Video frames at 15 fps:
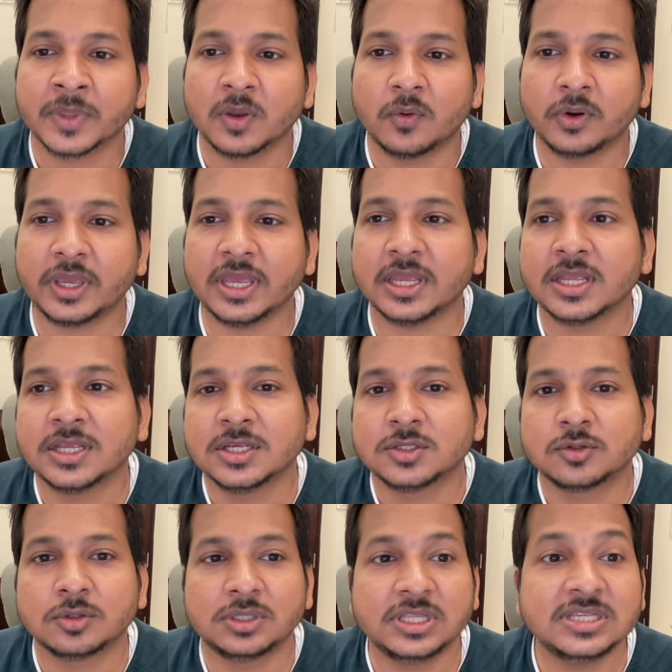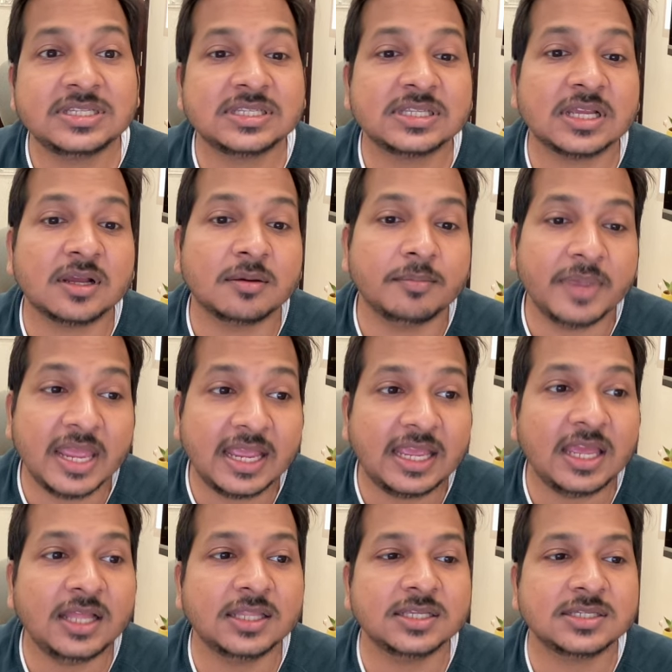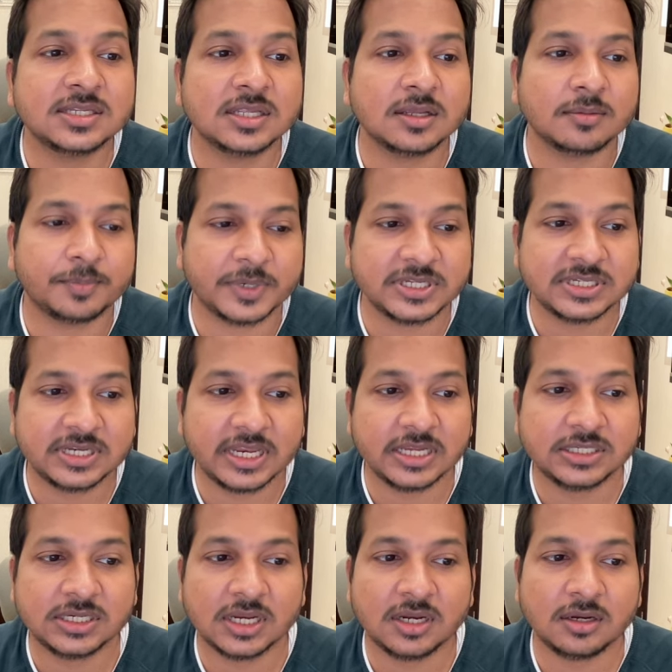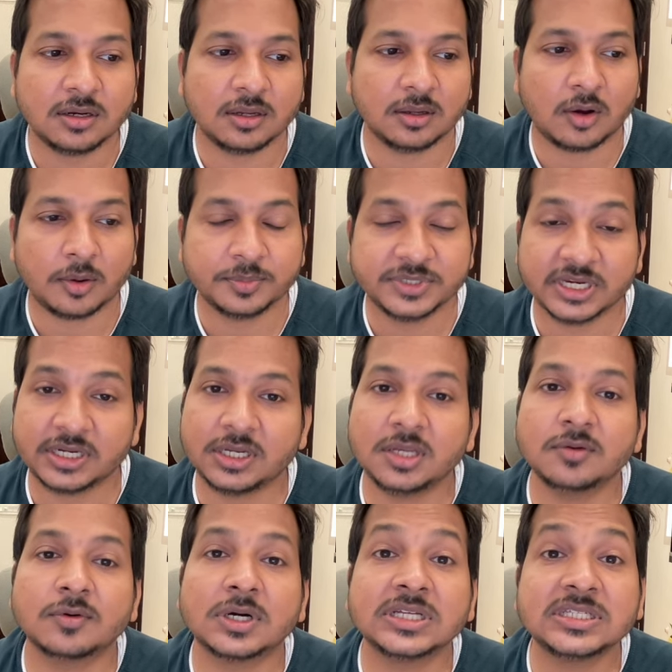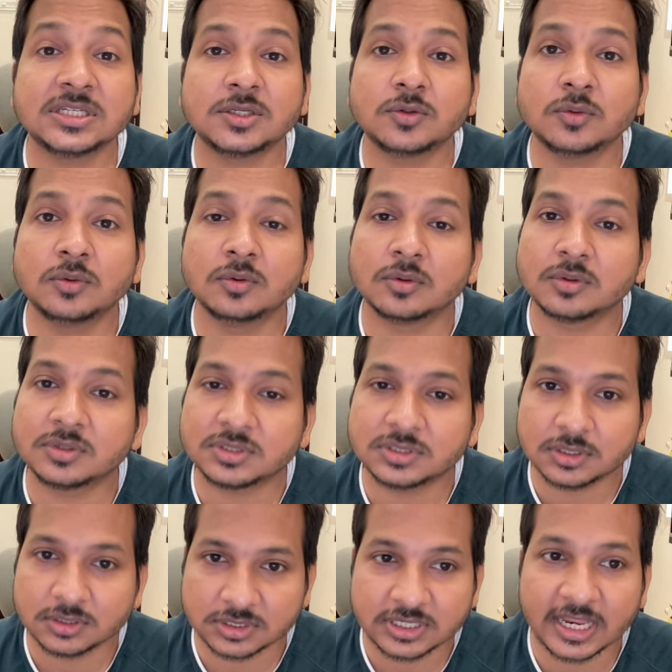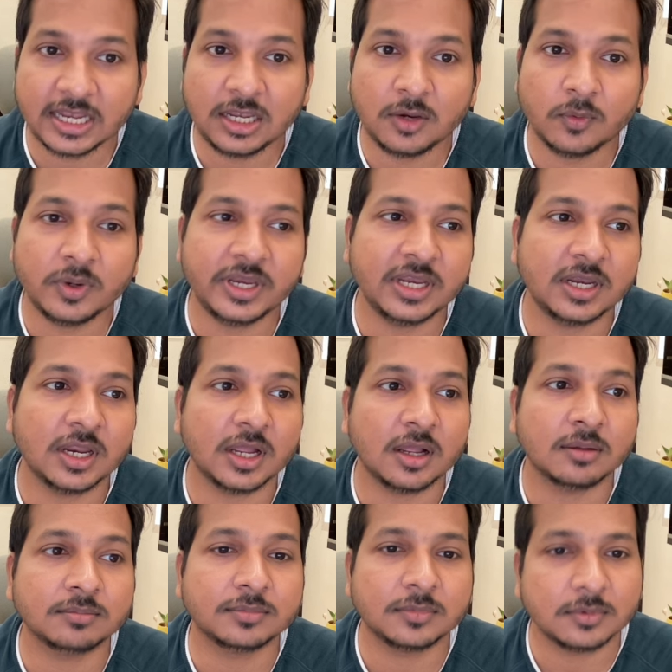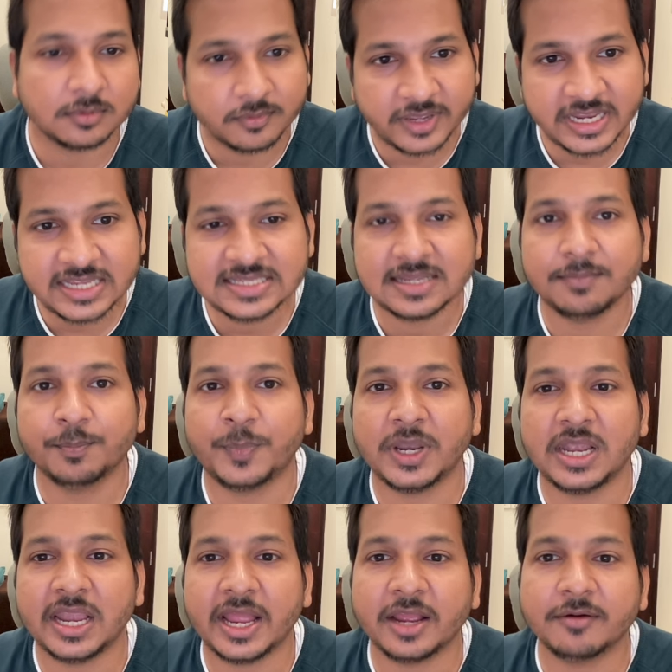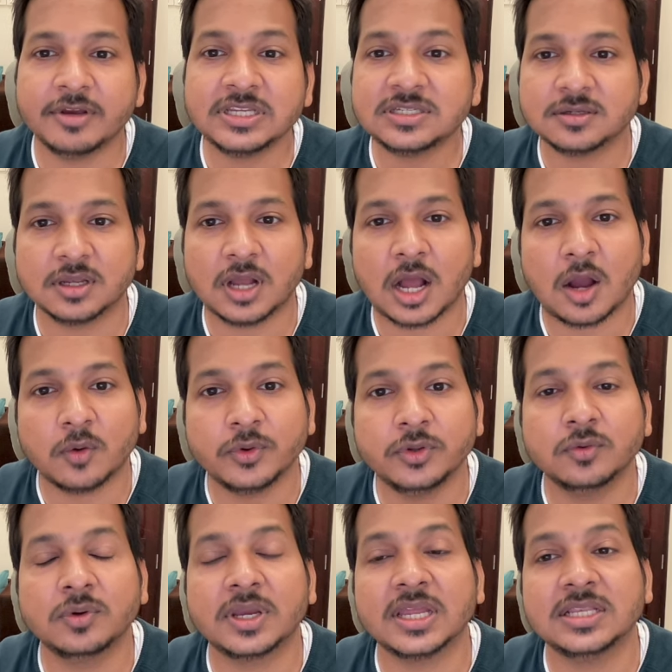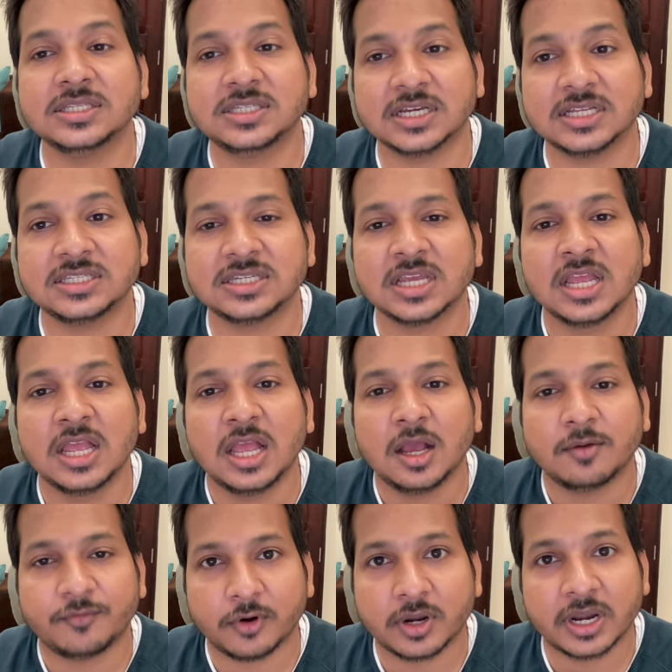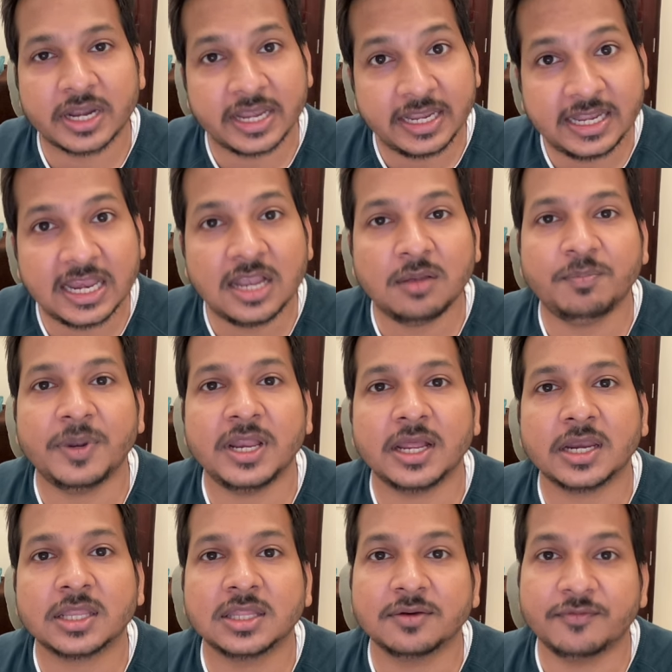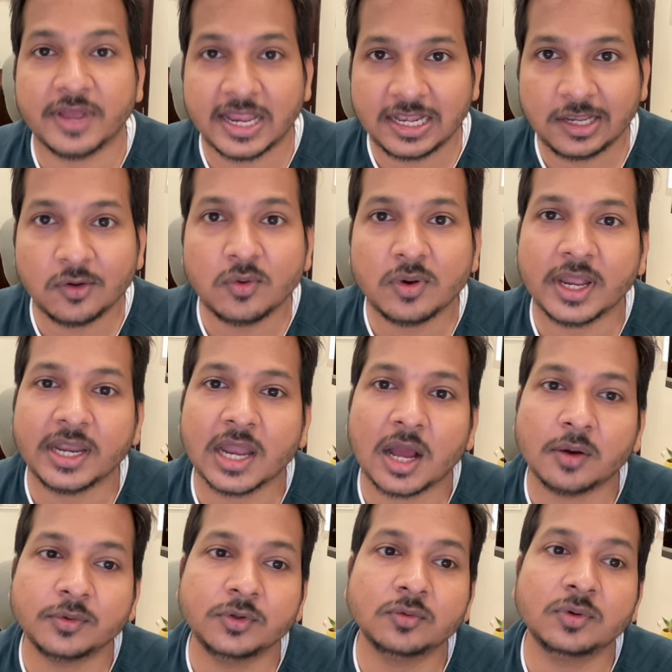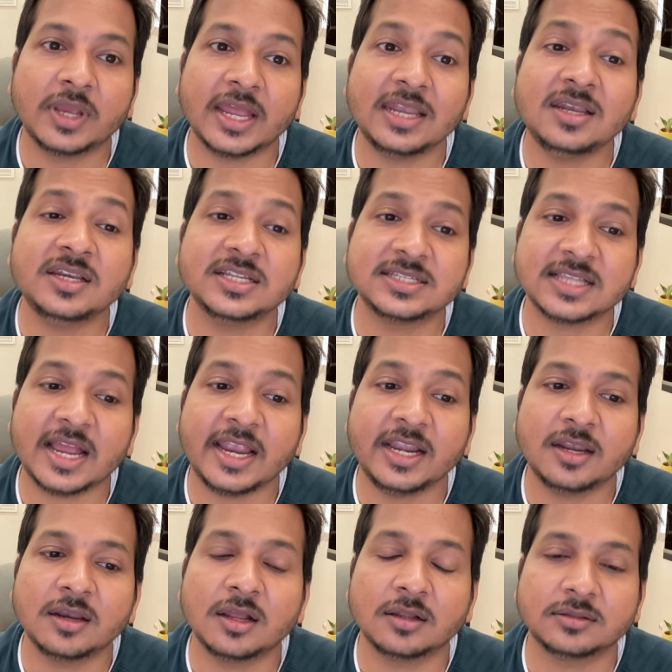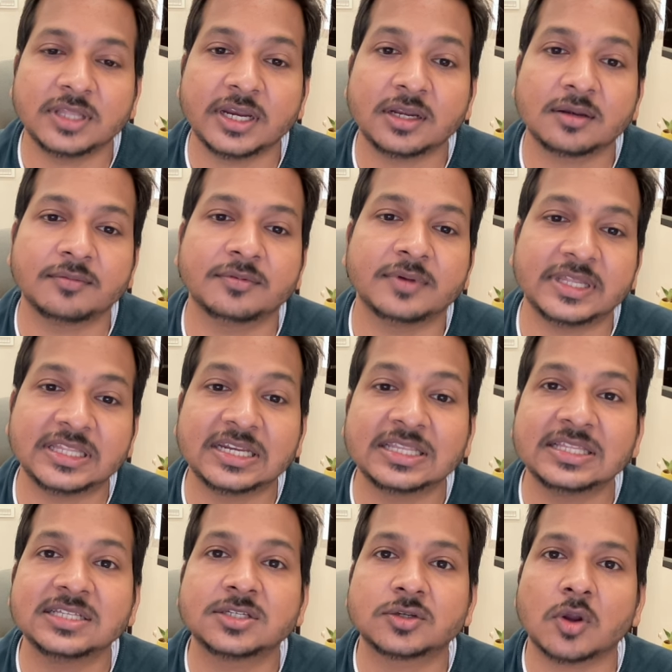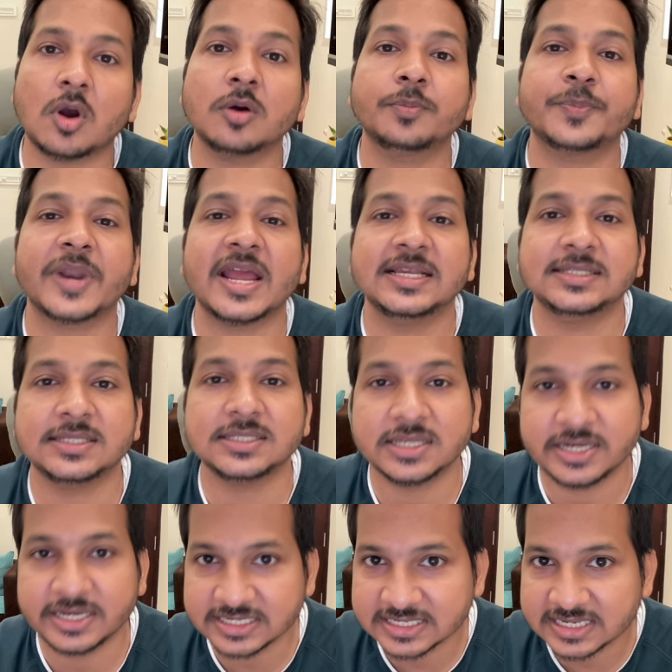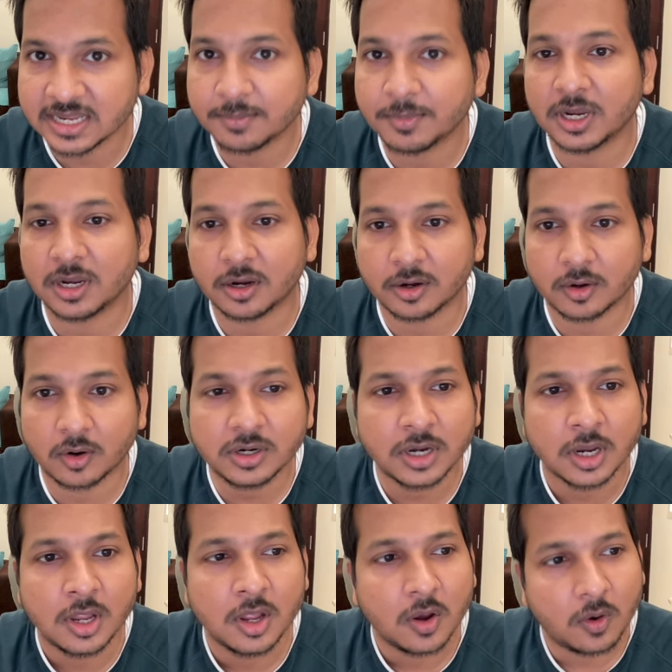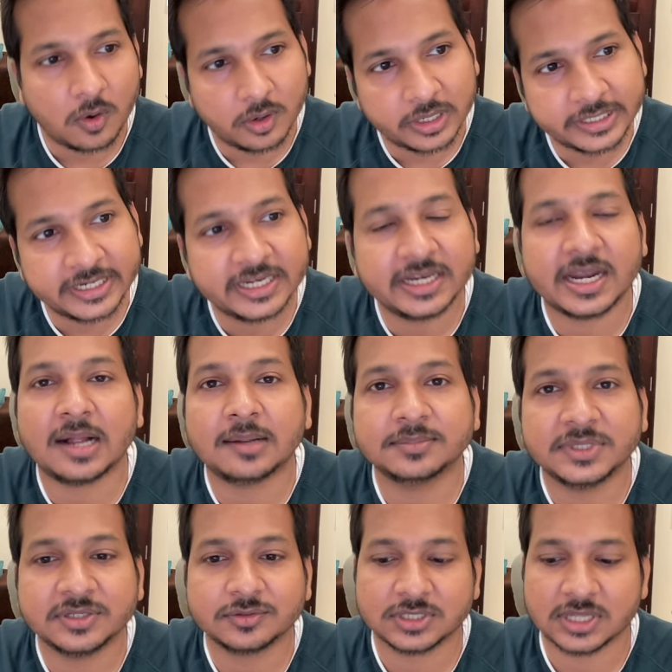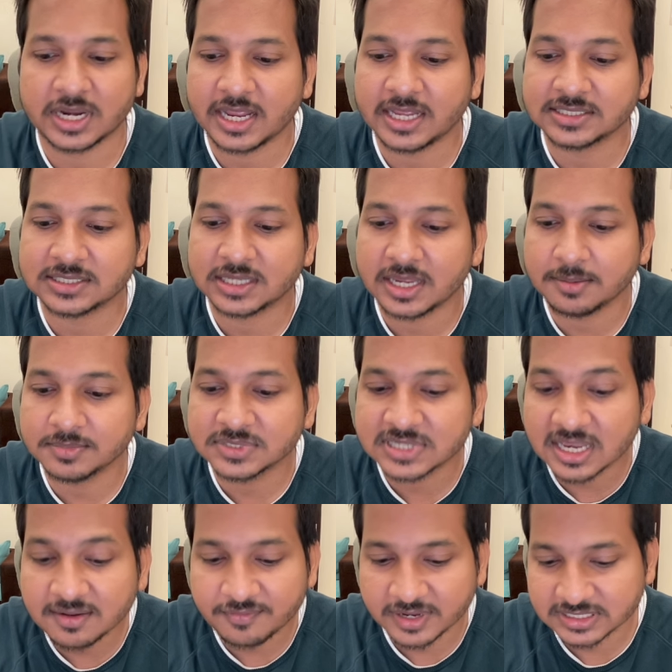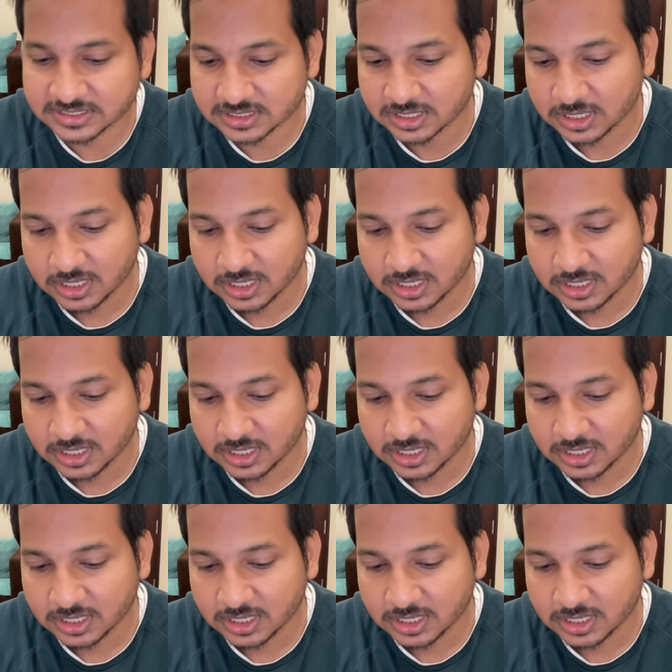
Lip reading: Okay, so this making this presentation objective was to tell you in very simple language how you can judge for a retail player the value, and how you can decide that whether this stock price is reasonable or not. Already Ramdev sir has himself has